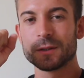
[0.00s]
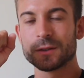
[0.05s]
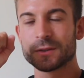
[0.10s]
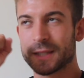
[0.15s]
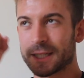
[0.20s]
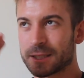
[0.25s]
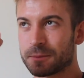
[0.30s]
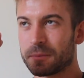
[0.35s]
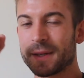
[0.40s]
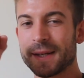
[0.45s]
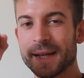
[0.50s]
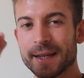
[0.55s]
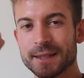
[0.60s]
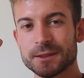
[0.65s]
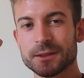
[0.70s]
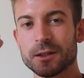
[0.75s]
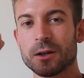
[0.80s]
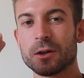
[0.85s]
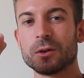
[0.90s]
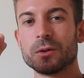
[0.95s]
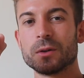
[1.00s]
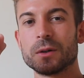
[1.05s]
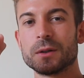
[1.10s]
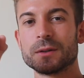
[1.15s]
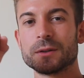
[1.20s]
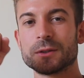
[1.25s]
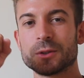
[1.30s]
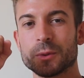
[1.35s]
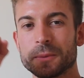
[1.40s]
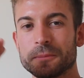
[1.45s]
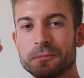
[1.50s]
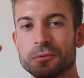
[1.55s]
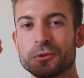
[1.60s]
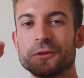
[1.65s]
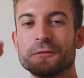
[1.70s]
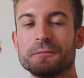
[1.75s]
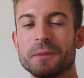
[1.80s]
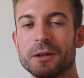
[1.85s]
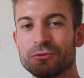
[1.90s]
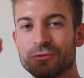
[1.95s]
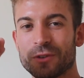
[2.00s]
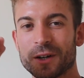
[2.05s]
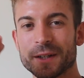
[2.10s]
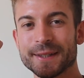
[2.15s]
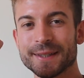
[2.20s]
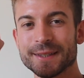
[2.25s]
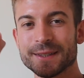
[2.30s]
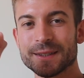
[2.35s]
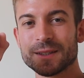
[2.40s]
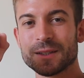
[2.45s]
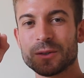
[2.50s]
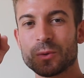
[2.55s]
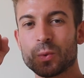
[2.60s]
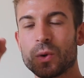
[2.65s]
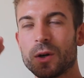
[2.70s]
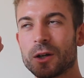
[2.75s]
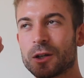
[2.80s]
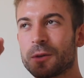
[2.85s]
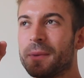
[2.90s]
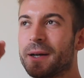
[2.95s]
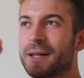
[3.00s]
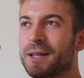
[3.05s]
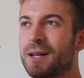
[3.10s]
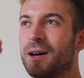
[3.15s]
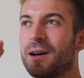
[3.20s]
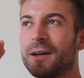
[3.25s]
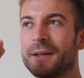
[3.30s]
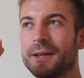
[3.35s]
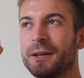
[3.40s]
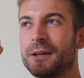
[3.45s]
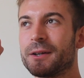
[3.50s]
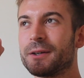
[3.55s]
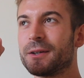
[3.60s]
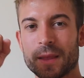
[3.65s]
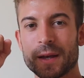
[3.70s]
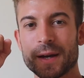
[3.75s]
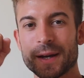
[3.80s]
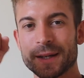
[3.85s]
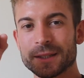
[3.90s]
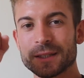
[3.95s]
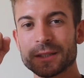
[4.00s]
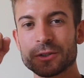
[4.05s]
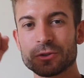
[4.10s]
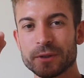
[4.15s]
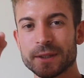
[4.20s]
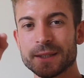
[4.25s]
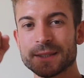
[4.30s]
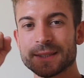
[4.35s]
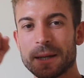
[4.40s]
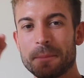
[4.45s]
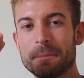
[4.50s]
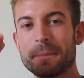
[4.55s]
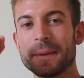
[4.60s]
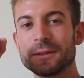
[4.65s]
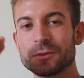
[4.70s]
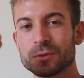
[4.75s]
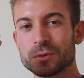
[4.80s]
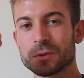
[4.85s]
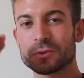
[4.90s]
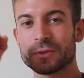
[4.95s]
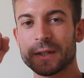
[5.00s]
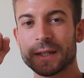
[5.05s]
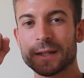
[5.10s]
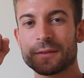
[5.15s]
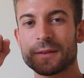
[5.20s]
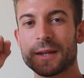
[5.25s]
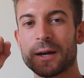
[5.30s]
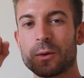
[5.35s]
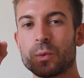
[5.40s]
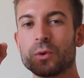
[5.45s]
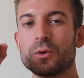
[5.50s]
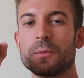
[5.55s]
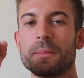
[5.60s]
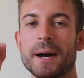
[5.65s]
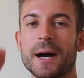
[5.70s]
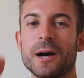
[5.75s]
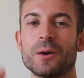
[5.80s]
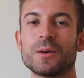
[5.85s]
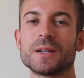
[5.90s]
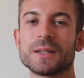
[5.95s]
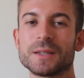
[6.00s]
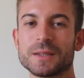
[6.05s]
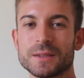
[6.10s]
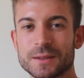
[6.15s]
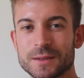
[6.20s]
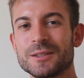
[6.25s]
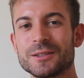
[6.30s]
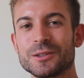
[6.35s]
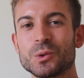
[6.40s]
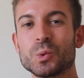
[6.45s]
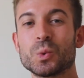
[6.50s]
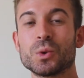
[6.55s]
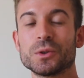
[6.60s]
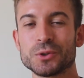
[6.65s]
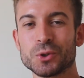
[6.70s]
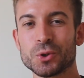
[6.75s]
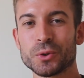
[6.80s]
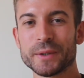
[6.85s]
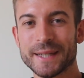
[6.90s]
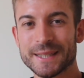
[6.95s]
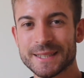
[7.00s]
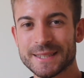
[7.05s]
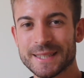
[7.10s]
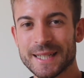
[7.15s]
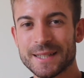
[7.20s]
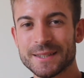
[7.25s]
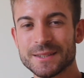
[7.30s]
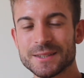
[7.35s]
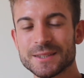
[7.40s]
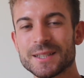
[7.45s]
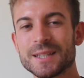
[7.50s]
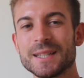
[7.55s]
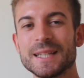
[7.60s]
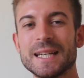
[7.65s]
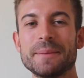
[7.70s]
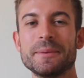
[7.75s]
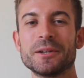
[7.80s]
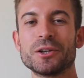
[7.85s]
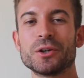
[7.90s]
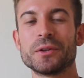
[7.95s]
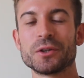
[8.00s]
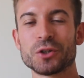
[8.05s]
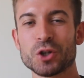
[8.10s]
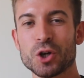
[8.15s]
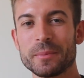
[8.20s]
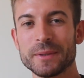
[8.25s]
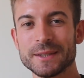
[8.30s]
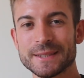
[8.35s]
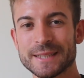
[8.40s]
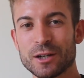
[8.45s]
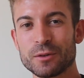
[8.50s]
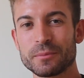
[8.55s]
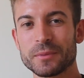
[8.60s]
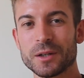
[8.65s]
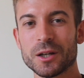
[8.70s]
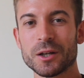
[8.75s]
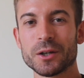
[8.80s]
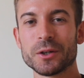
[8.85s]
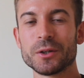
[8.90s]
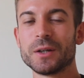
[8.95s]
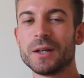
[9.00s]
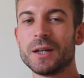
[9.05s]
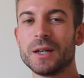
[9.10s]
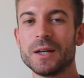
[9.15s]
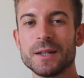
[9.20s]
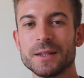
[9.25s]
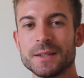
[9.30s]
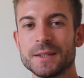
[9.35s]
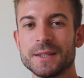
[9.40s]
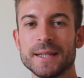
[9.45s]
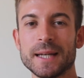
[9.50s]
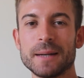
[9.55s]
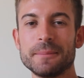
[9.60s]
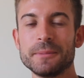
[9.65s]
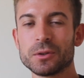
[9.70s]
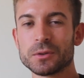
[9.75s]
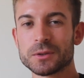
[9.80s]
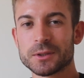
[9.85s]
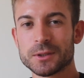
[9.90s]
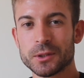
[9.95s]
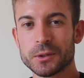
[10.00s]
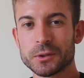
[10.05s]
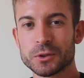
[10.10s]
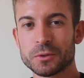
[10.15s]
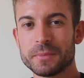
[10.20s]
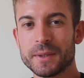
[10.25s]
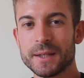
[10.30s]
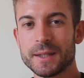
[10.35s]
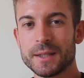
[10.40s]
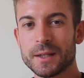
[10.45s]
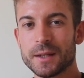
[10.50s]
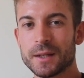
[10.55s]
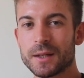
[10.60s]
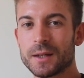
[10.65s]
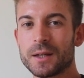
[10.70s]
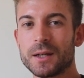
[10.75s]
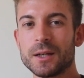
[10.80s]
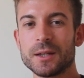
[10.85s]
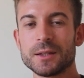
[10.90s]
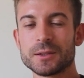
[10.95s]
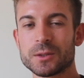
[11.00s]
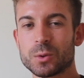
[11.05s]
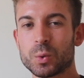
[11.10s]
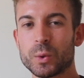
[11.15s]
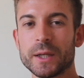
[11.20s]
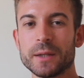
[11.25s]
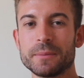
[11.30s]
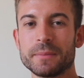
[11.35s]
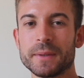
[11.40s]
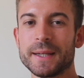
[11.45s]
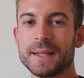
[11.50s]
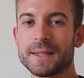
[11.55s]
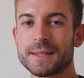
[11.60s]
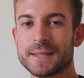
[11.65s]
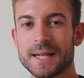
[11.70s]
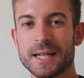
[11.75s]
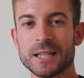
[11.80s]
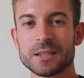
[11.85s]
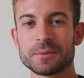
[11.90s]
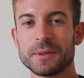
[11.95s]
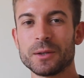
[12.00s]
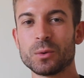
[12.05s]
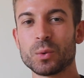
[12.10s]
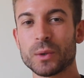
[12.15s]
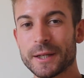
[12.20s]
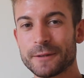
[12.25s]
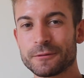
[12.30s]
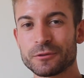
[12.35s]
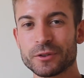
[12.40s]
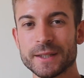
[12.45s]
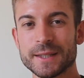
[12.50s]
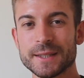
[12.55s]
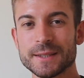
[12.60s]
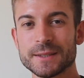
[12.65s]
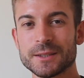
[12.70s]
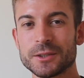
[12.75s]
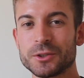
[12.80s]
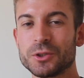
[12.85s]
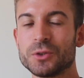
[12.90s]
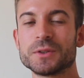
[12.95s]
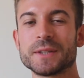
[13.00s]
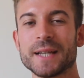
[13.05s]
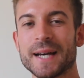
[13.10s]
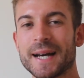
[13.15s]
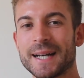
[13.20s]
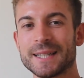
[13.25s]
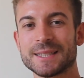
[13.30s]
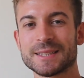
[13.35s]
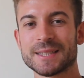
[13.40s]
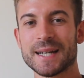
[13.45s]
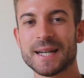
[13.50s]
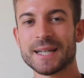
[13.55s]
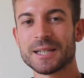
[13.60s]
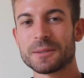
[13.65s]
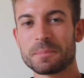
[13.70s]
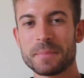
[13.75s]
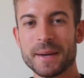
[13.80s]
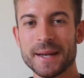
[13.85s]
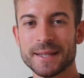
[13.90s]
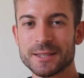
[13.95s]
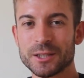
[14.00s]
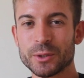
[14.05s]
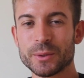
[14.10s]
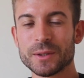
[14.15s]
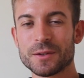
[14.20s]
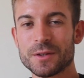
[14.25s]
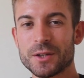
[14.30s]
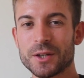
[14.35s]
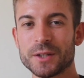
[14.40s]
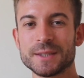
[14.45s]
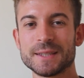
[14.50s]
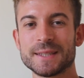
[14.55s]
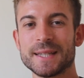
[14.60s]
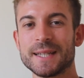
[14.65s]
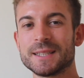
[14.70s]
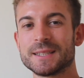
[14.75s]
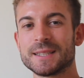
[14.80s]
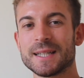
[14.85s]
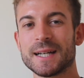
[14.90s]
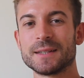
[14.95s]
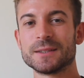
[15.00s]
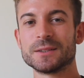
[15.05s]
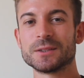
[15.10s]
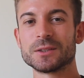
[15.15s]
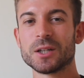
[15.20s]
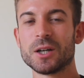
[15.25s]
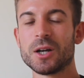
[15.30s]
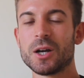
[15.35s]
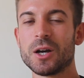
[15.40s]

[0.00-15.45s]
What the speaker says: So that's my next goal, to improve my running, work on my cardio, and increase that mental strength, that willpower. What's your next challenge? Let me know in the comments down below, DM me on social media, tweet me, tag me, whatever it is. Use the hashtag #BetterYouIn30DaysChallenge.